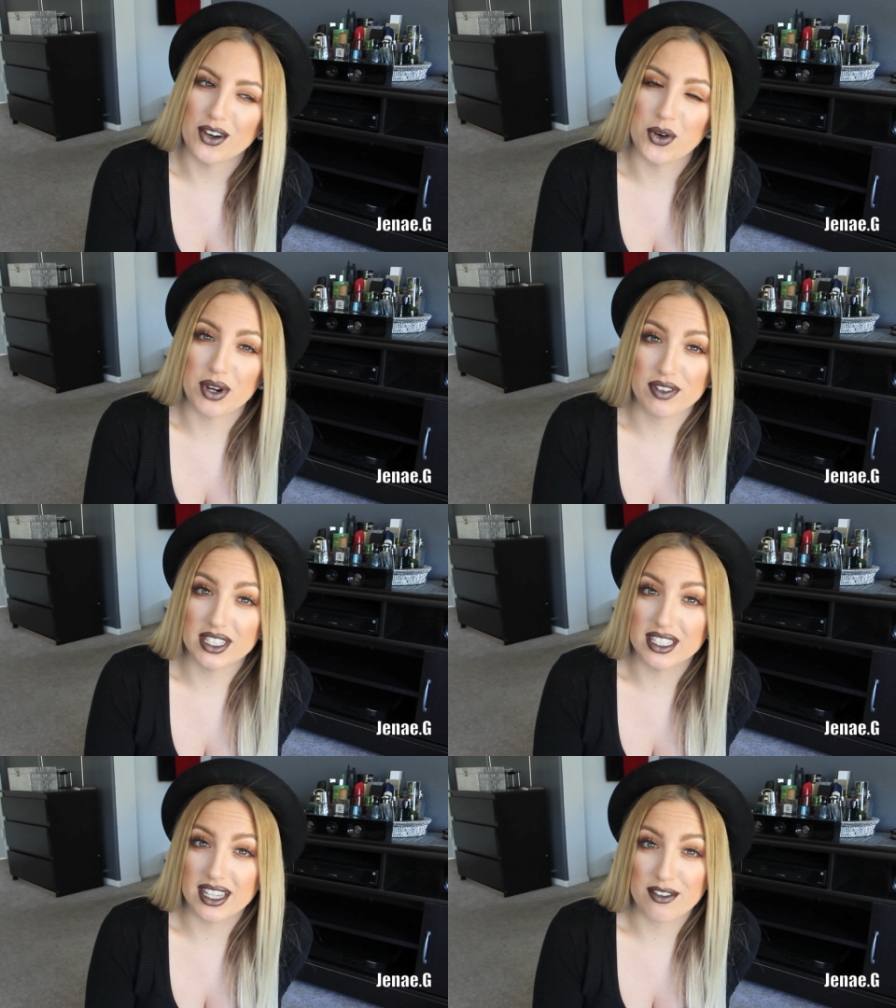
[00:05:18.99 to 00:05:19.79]
or if
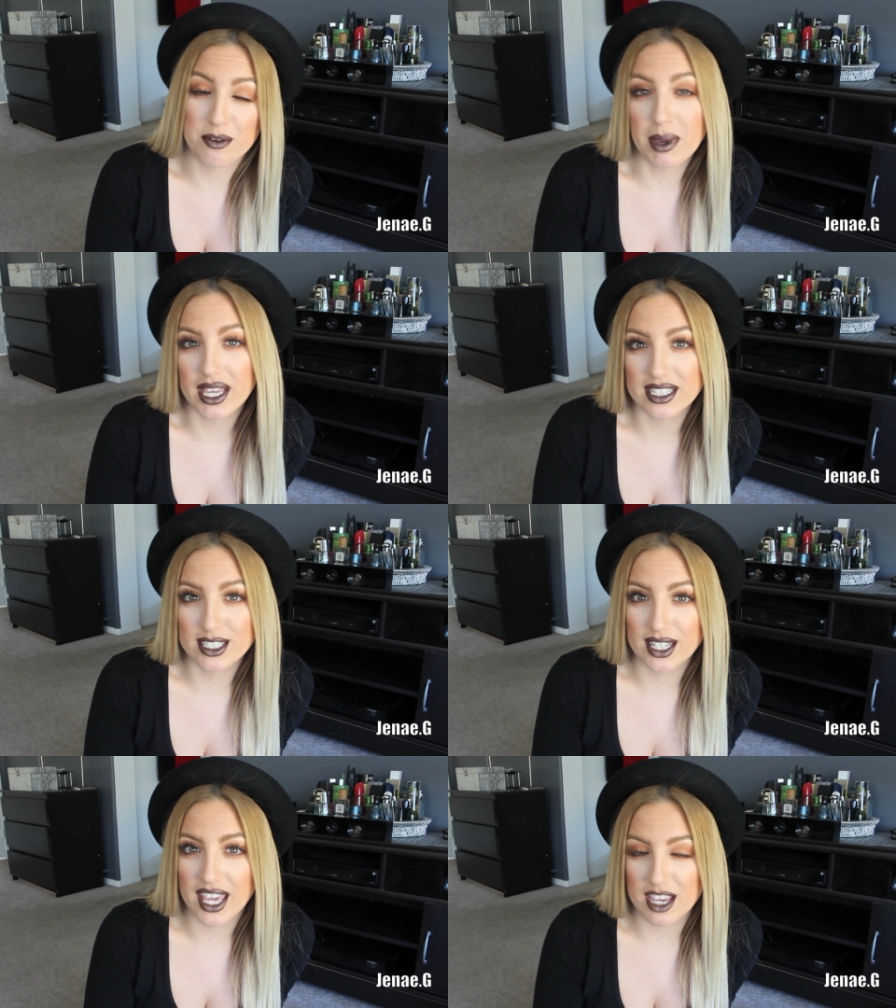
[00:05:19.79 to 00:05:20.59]
he'll ever make a
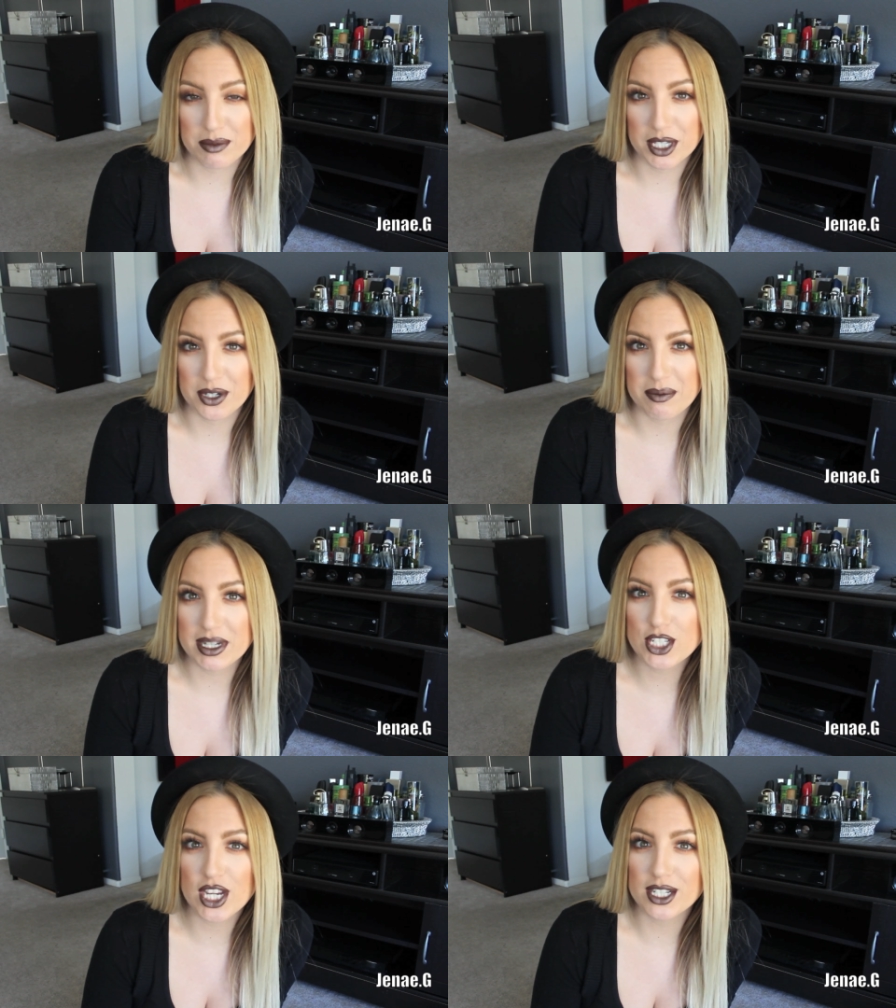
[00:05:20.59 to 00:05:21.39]
little cameo on
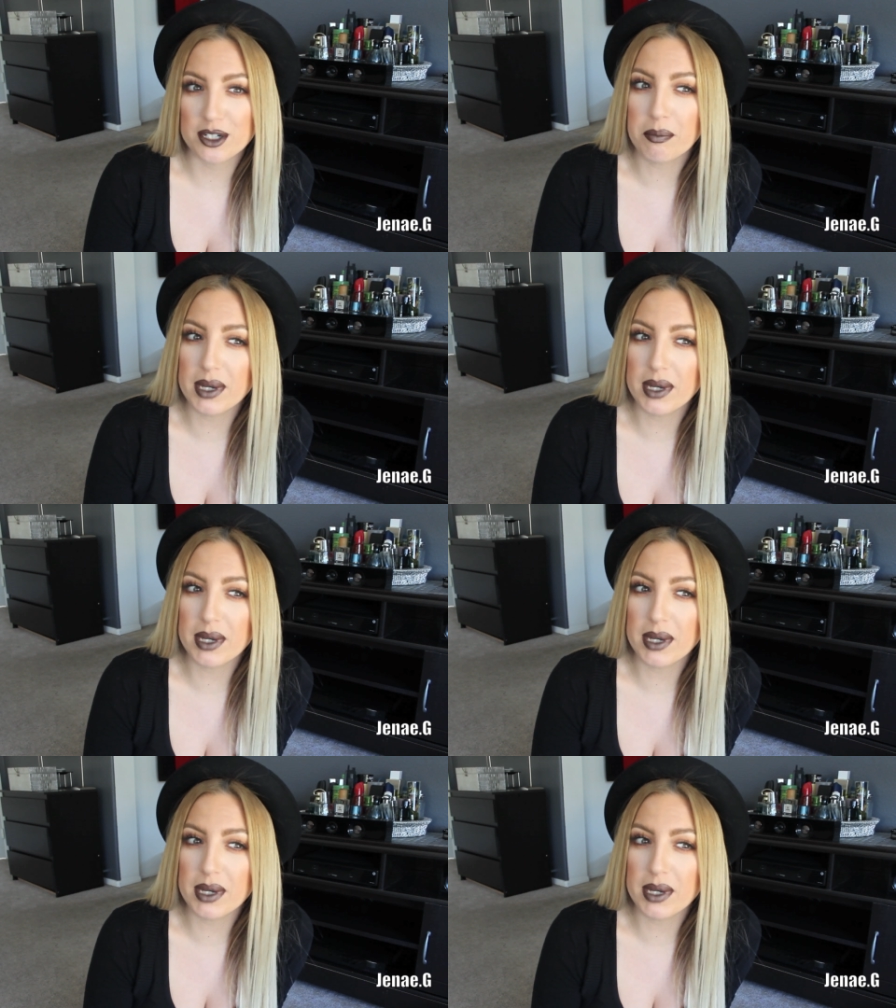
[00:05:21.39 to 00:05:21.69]
my channel,